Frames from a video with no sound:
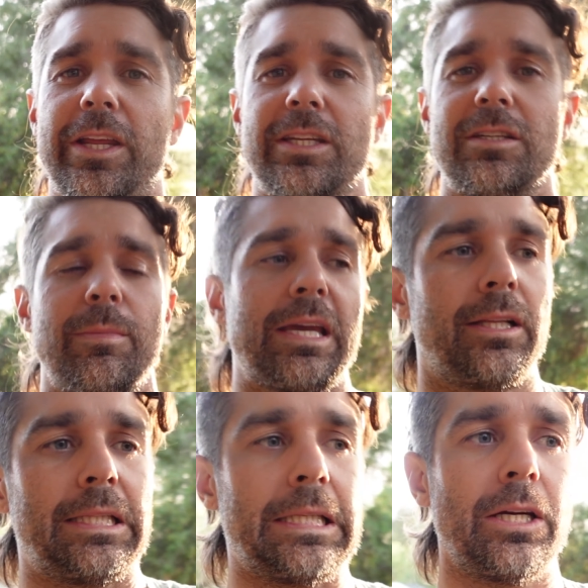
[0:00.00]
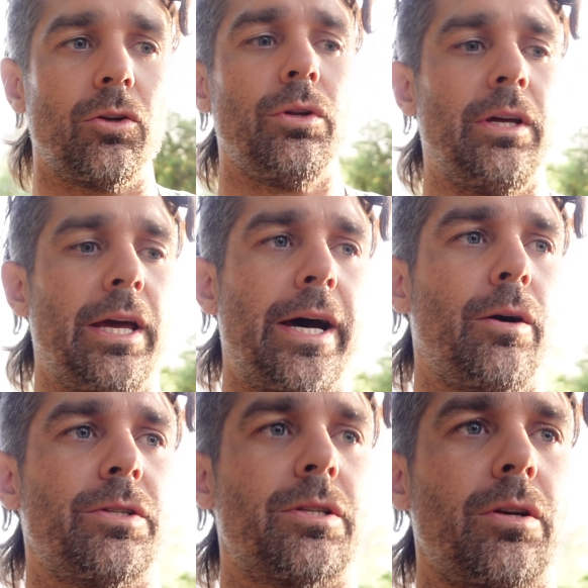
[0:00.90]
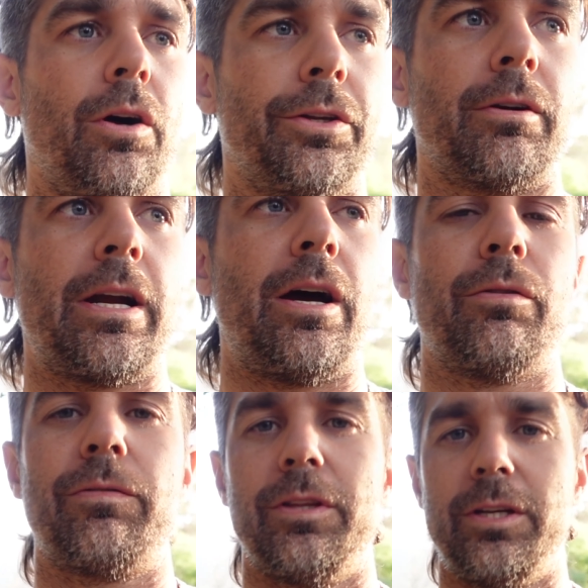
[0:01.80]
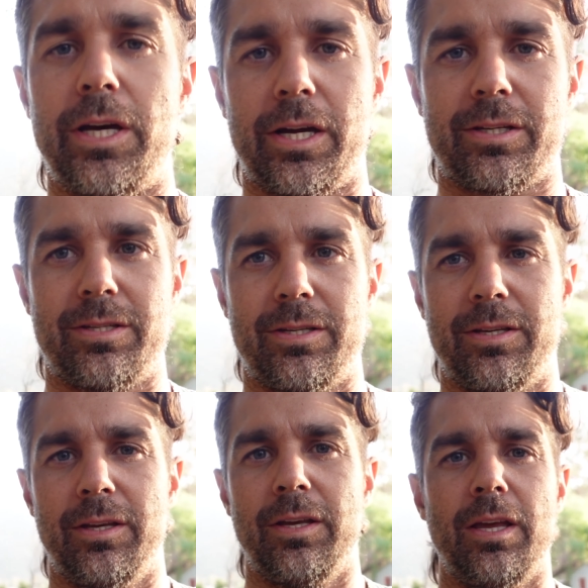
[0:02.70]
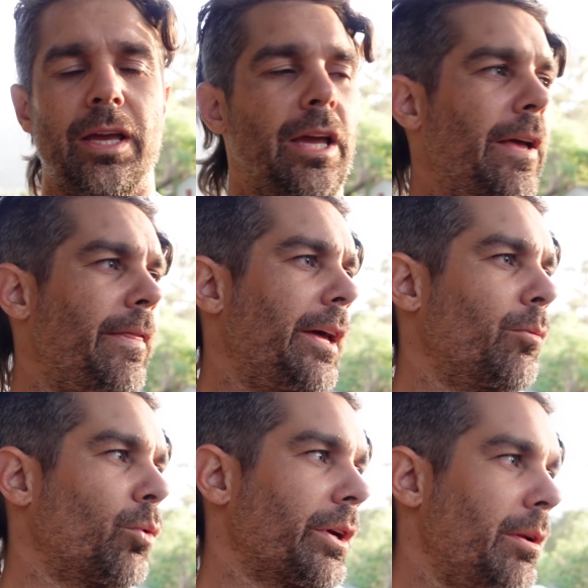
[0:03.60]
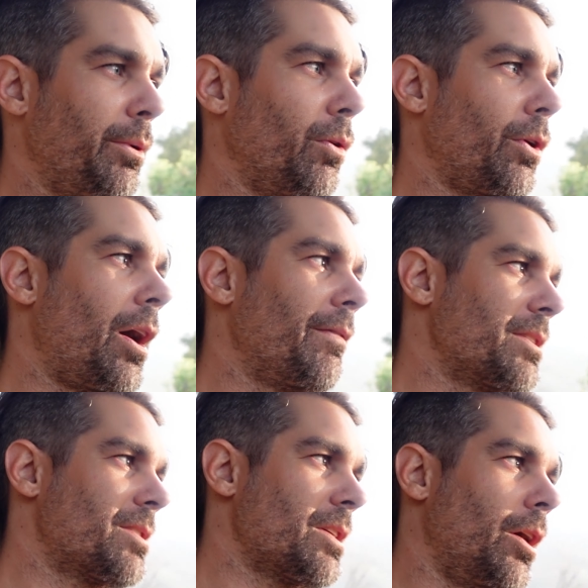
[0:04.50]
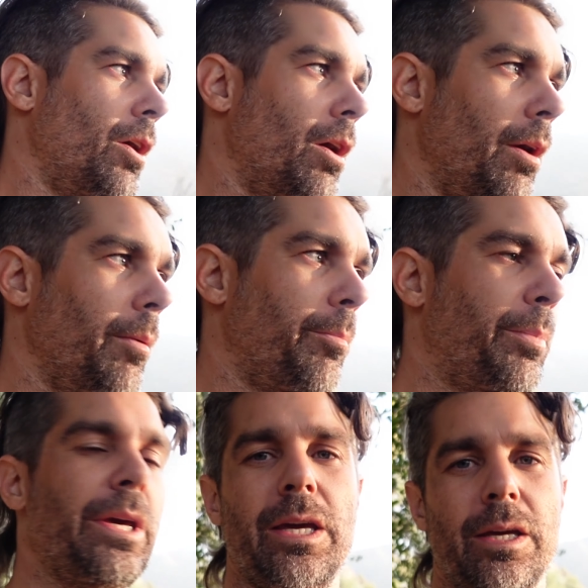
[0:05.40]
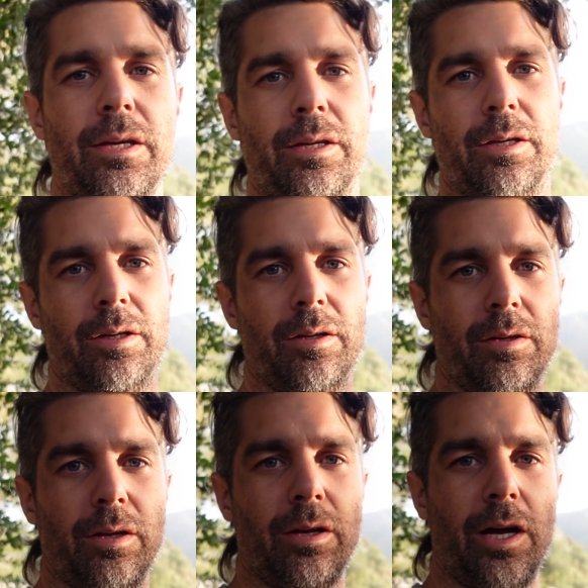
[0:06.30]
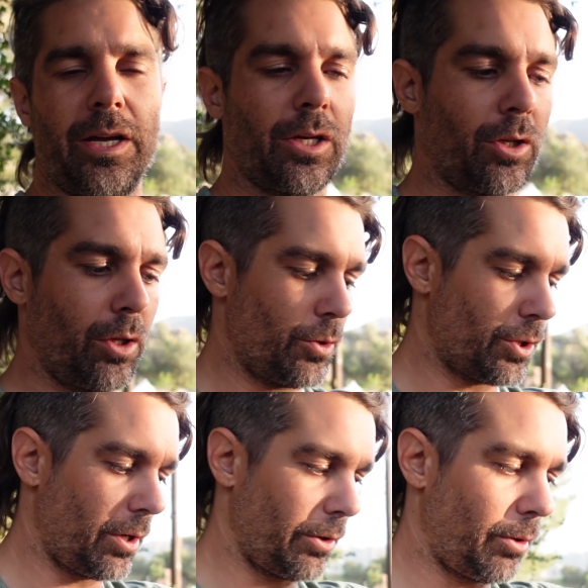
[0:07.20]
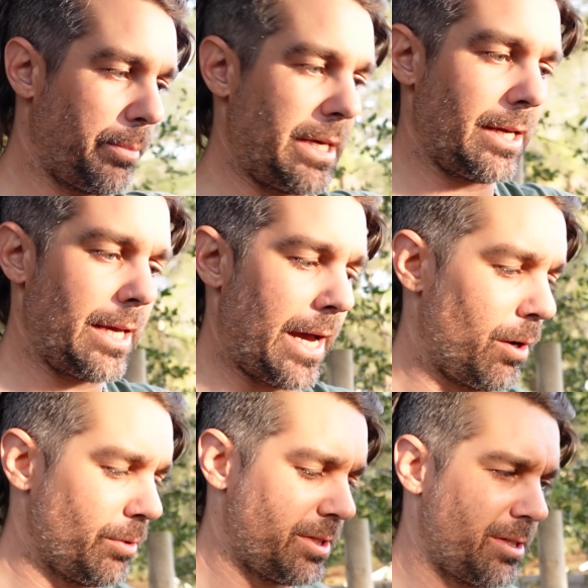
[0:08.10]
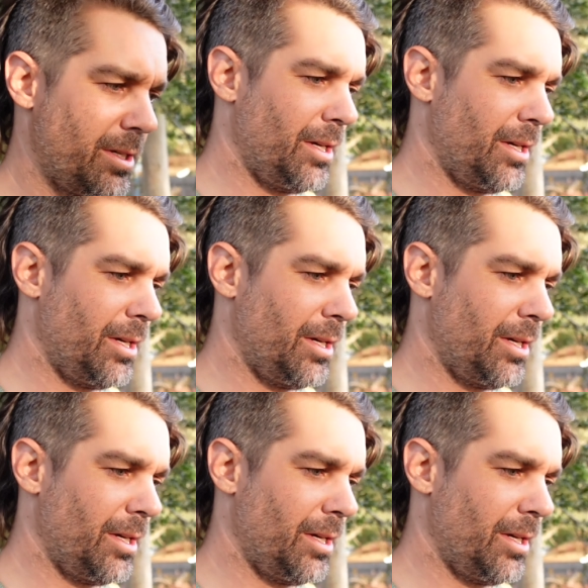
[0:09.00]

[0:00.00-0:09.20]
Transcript: I need to make a little house on the ground for the ducks. And then we're gonna build, obviously, our pig enclosure, our little pig house.